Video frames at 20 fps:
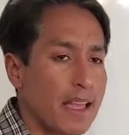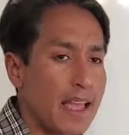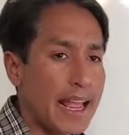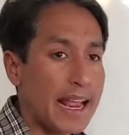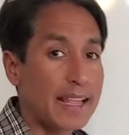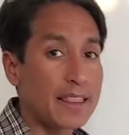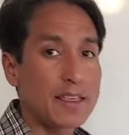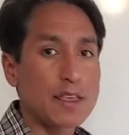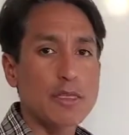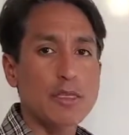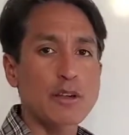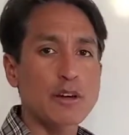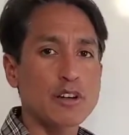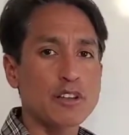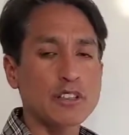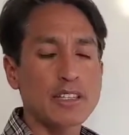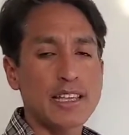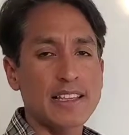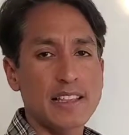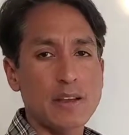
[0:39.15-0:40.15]
And the
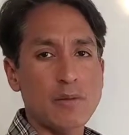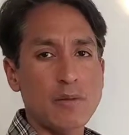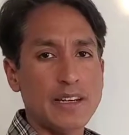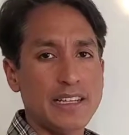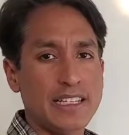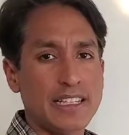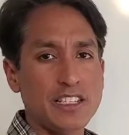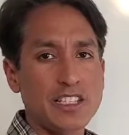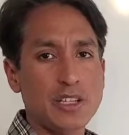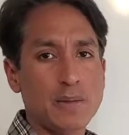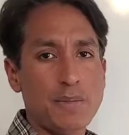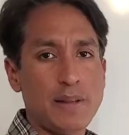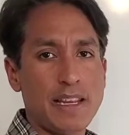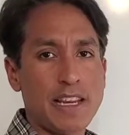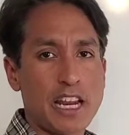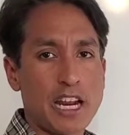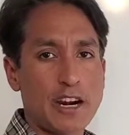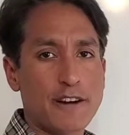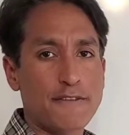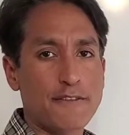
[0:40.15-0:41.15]
third thing that we need to be
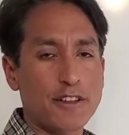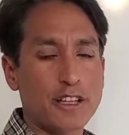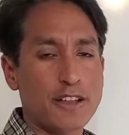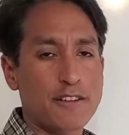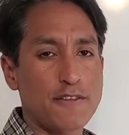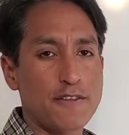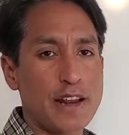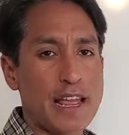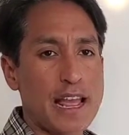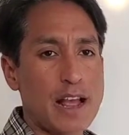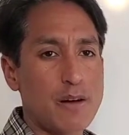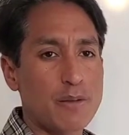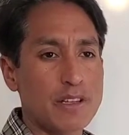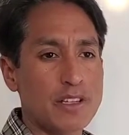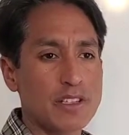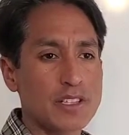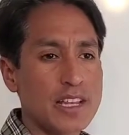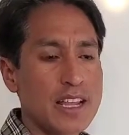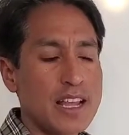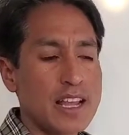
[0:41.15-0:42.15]
careful of now
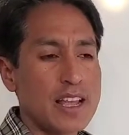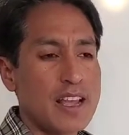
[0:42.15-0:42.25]
is